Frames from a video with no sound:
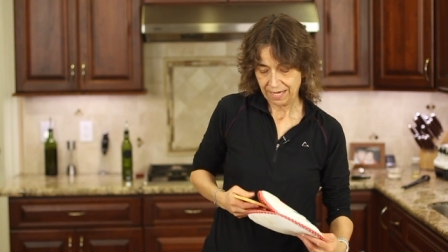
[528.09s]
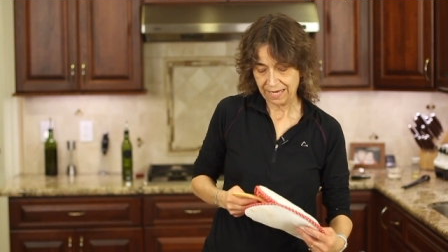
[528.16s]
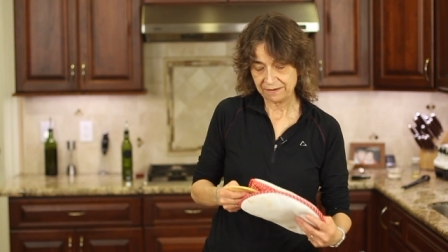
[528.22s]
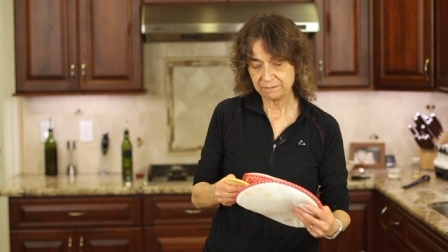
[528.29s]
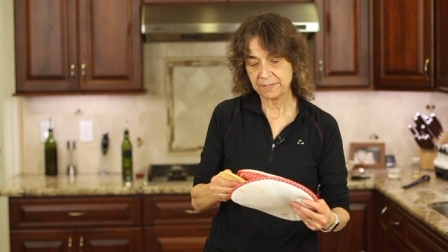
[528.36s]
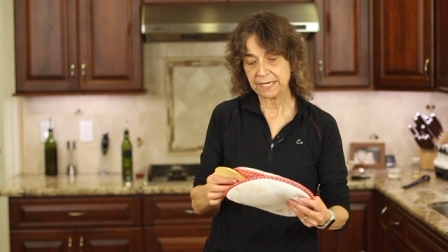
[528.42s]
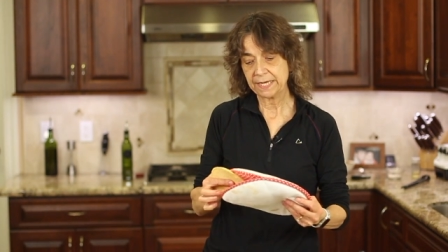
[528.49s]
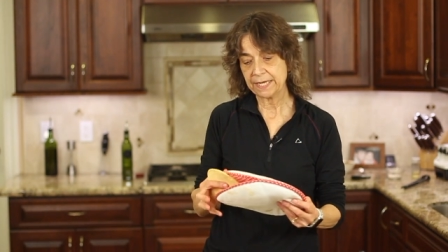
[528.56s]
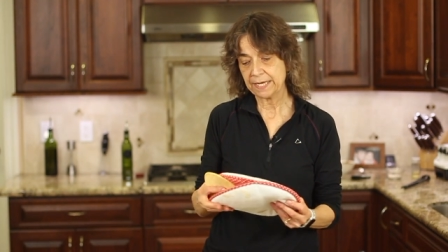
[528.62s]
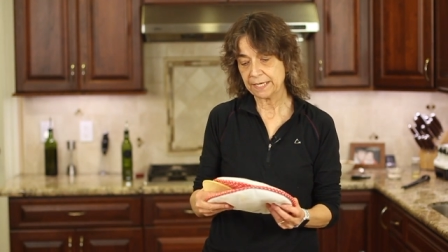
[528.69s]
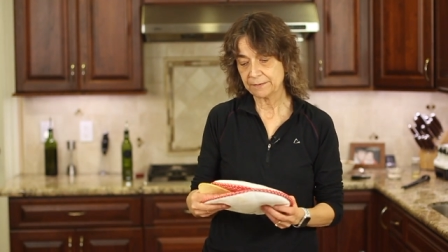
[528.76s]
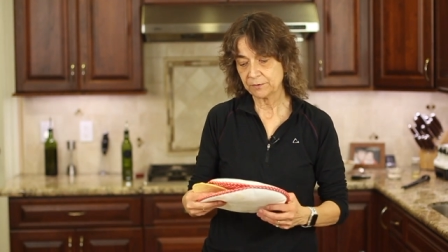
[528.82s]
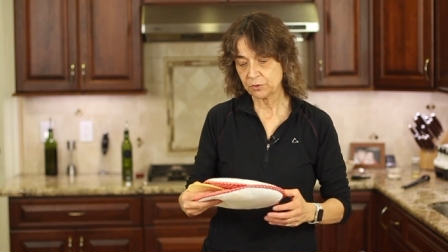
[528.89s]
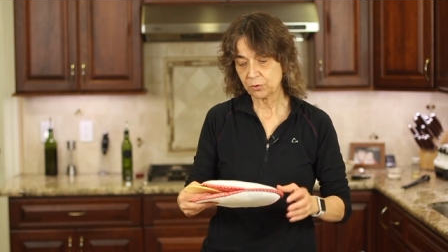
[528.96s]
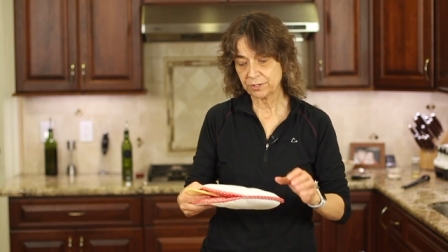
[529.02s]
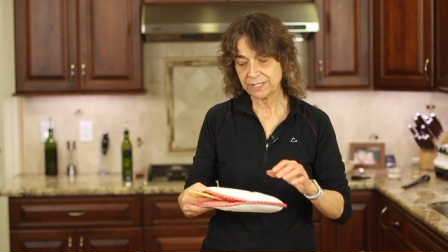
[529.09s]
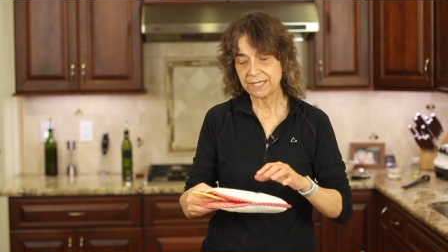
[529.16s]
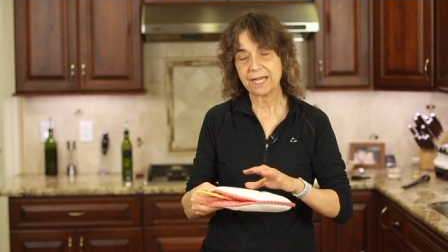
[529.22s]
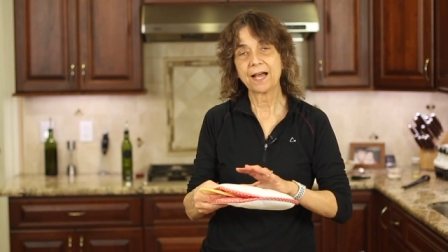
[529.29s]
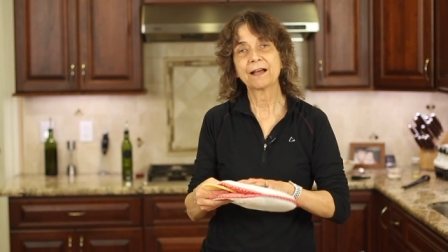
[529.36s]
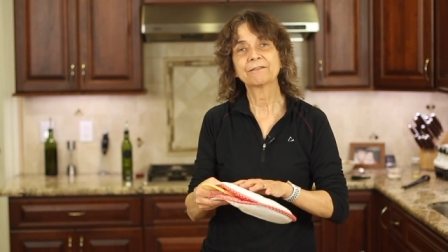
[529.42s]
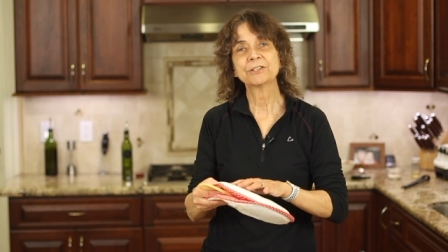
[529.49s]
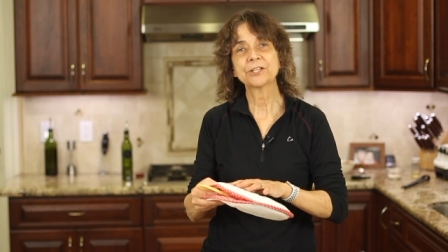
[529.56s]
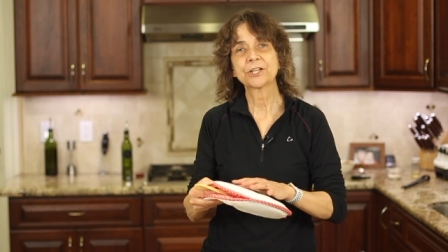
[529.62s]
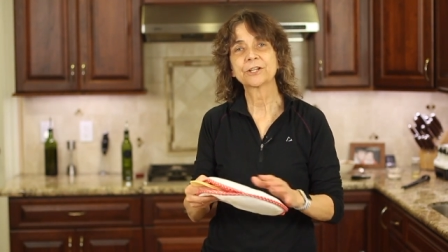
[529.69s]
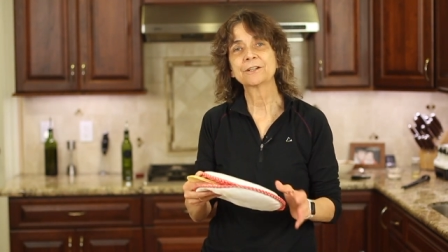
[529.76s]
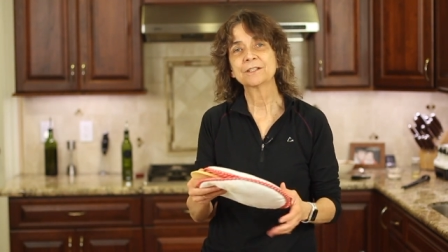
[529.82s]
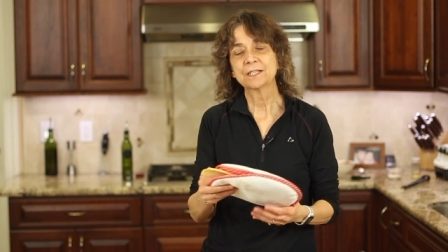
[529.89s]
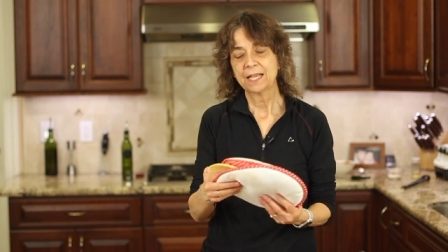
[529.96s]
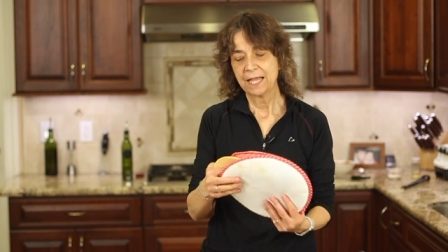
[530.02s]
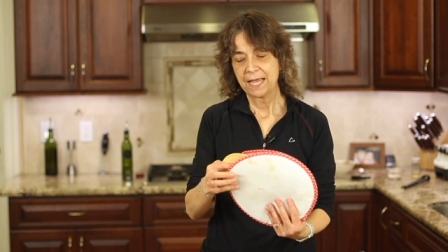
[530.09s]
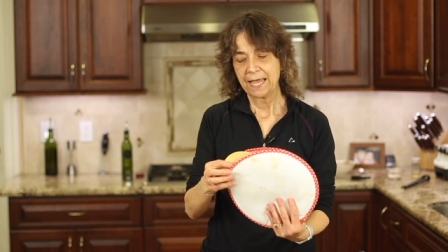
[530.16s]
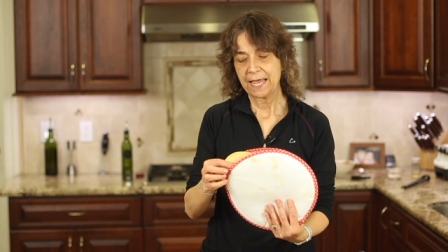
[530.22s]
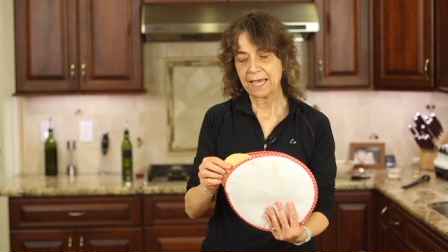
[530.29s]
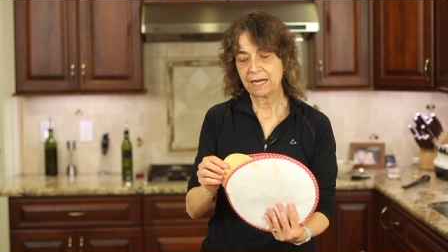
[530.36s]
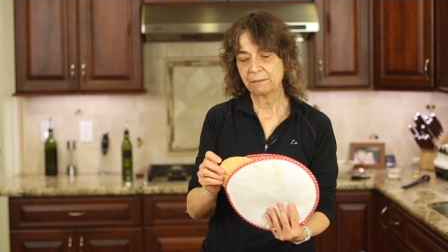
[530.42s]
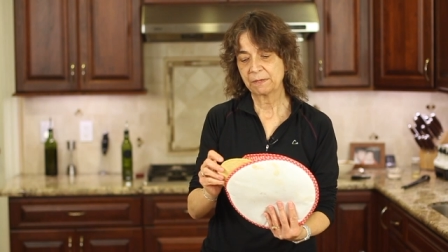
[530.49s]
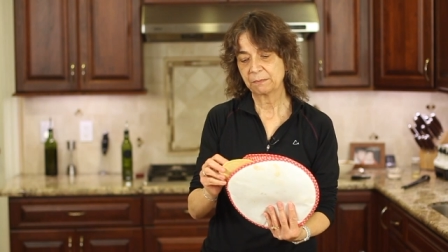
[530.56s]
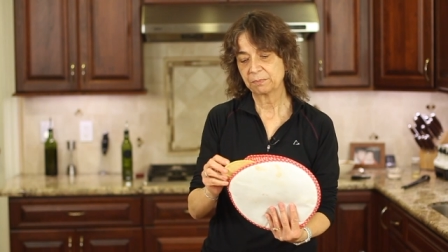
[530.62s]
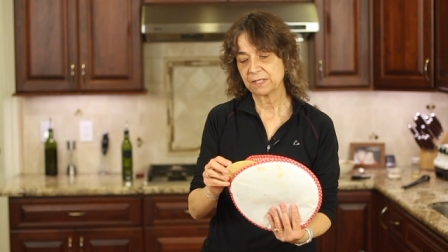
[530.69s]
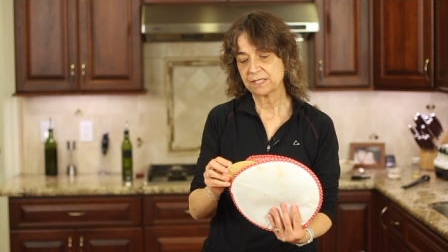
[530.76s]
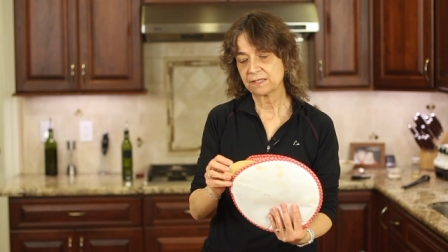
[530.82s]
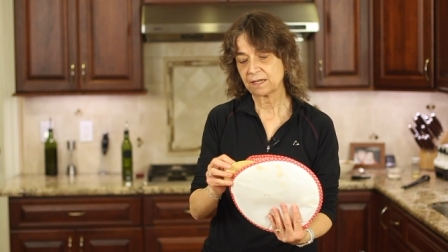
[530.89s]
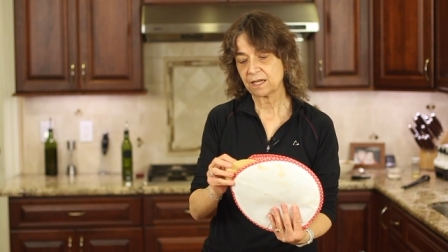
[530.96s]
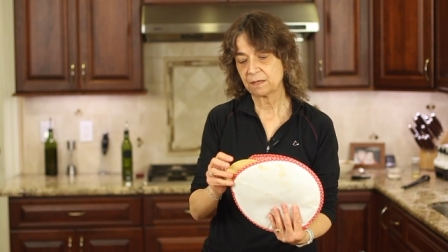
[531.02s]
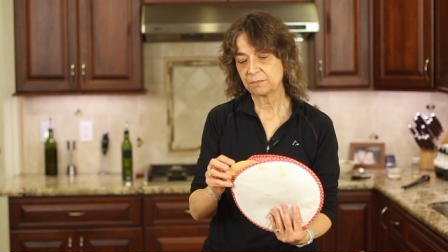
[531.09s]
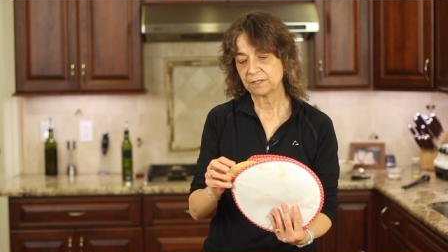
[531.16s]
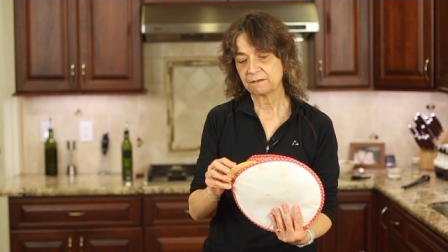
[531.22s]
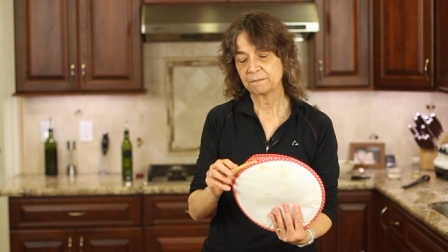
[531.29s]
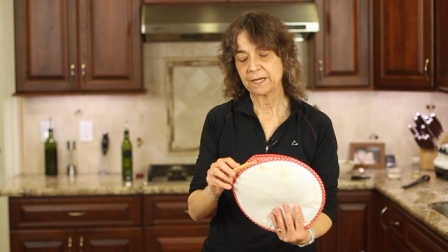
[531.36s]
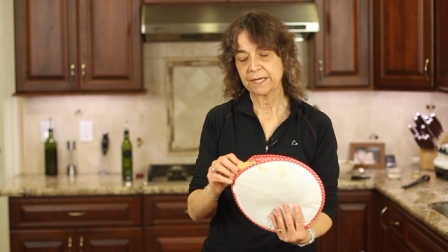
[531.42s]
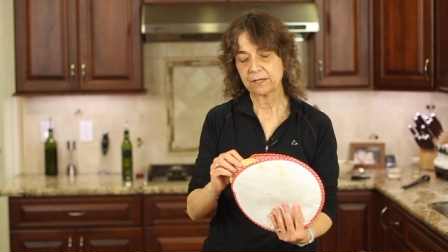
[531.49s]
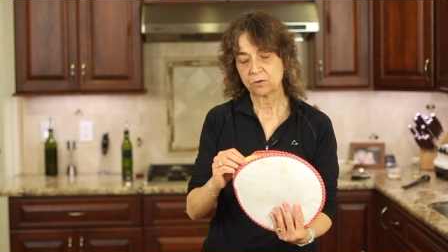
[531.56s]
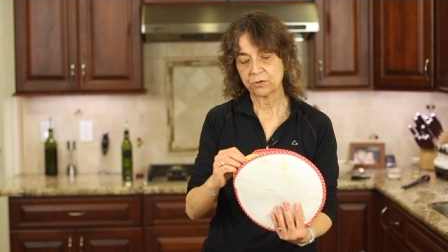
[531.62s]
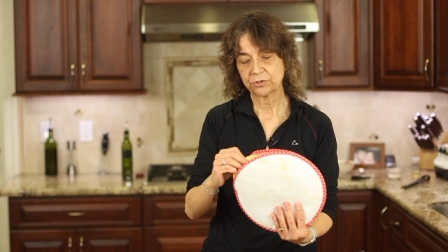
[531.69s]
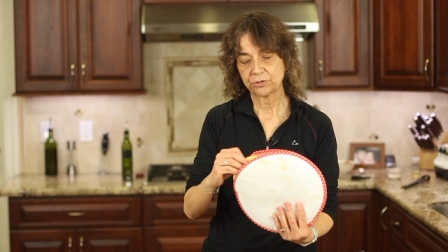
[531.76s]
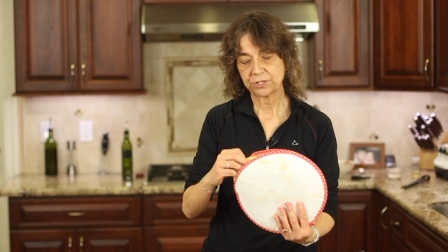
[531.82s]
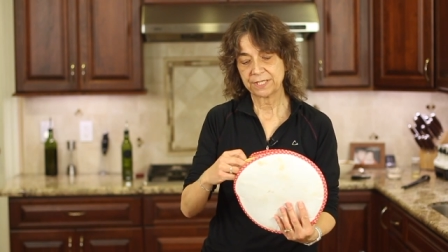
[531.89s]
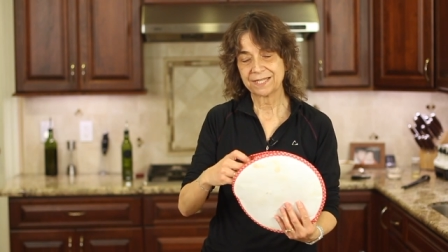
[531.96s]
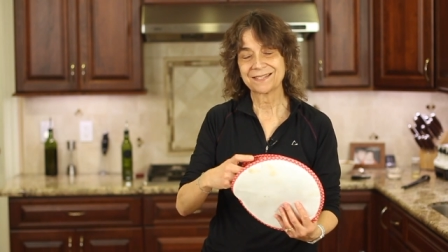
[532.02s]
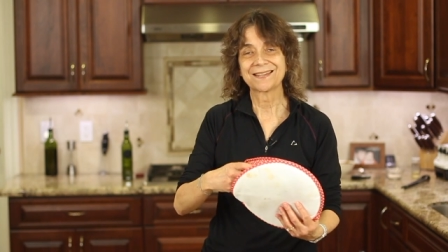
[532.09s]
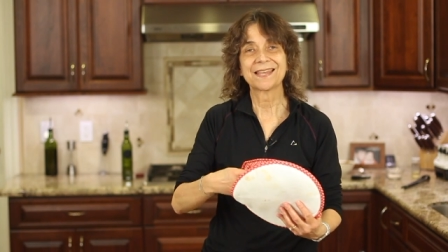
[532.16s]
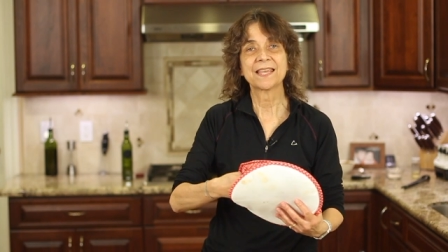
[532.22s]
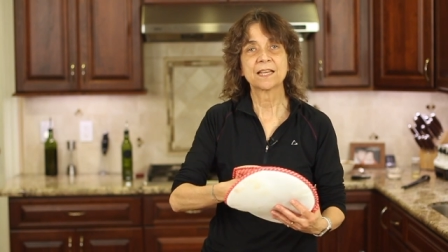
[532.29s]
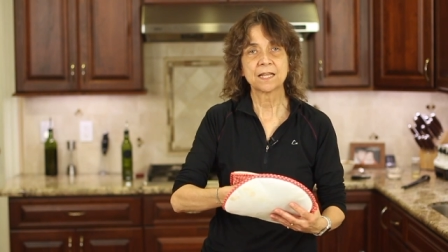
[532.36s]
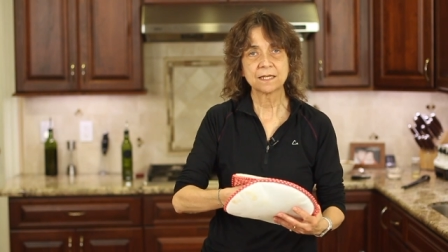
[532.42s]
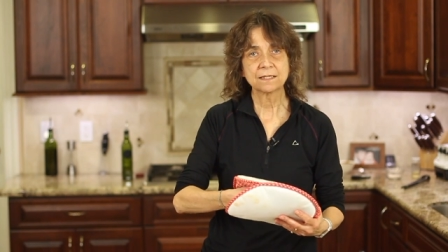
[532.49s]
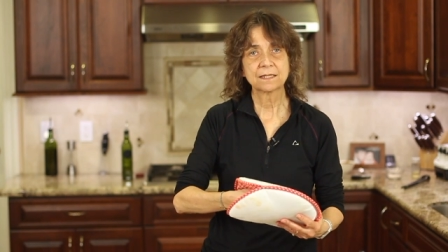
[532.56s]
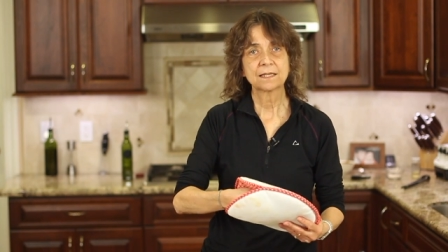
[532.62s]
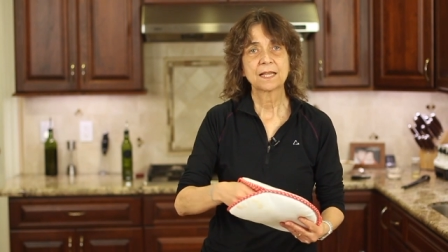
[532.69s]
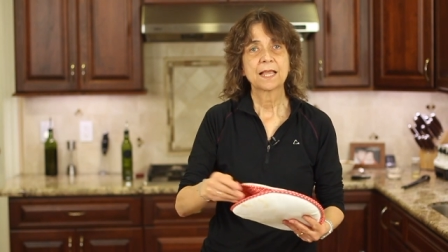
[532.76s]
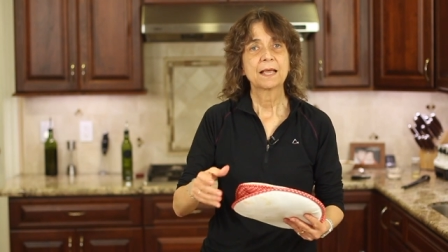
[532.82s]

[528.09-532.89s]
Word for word: I have my uh, tortilla oven here and I'm gonna place a couple of my corn tortillas in it